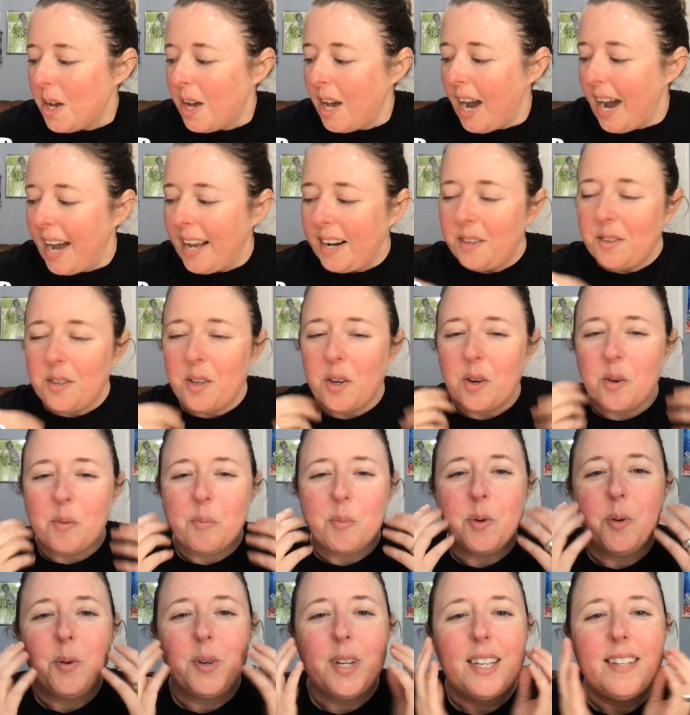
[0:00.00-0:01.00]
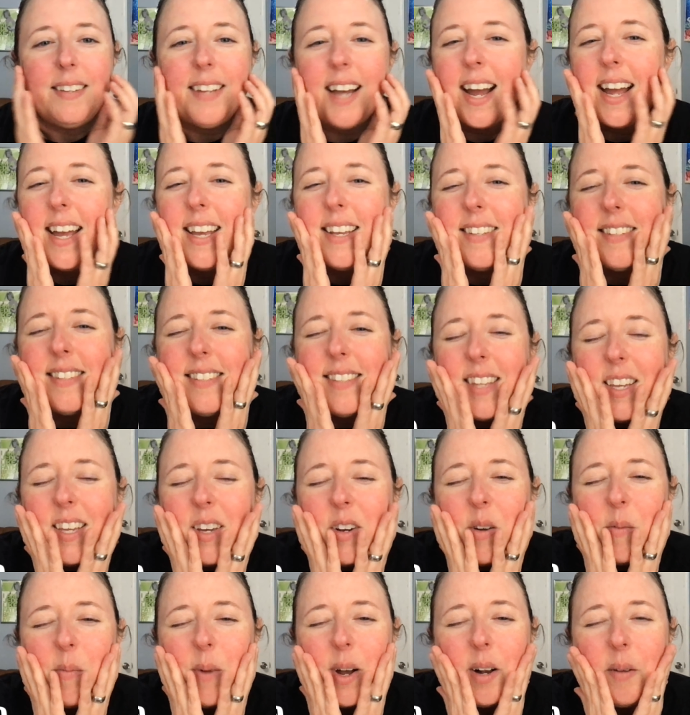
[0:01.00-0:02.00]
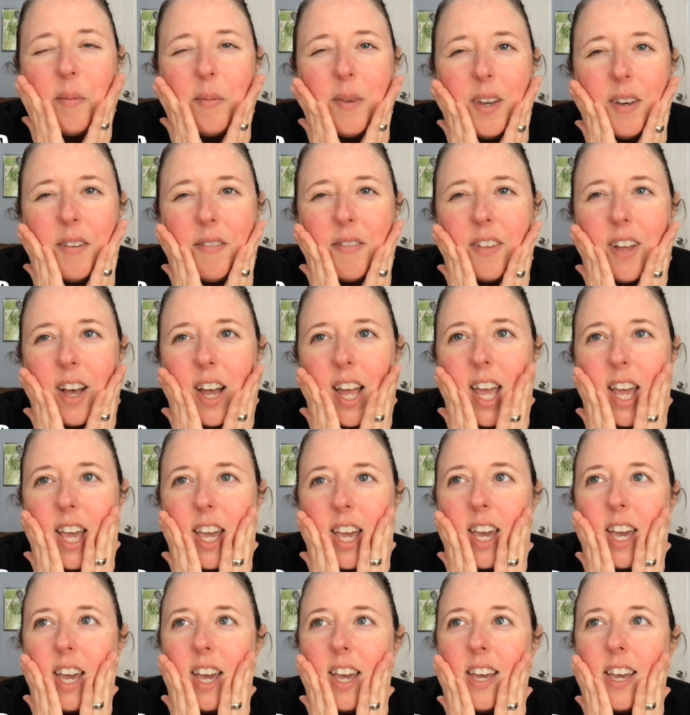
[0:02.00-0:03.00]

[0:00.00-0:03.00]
don't know, moody dice. They remind me of like